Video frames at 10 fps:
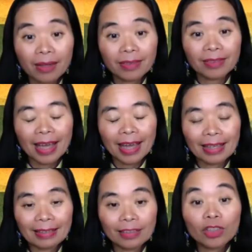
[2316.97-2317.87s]
they
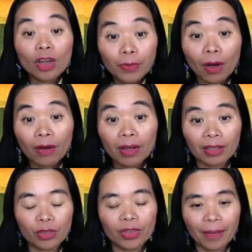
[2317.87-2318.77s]
stopped talking to
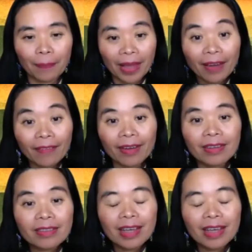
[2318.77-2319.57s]
their parents.